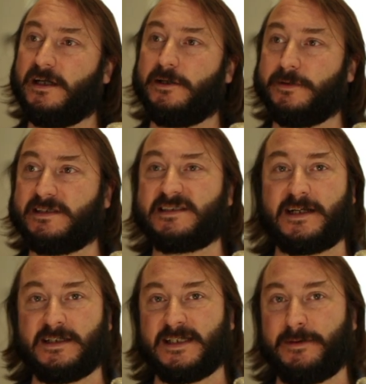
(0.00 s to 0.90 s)
would set a
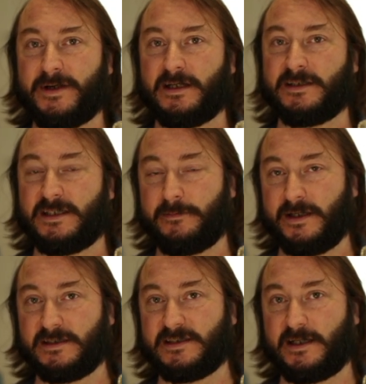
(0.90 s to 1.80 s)
limit on the amount
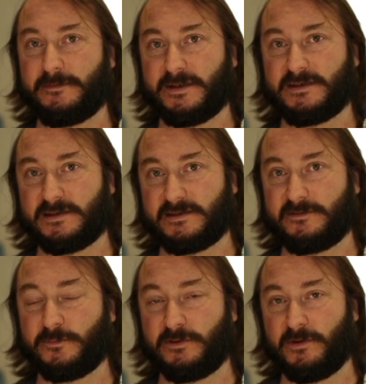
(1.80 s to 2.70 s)
of time that this
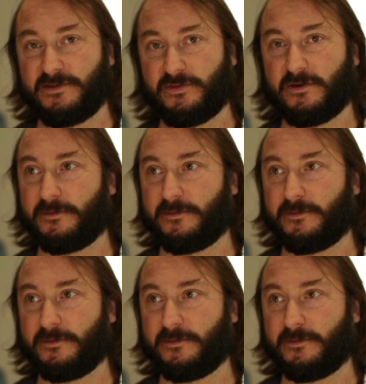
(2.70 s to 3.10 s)
would run for,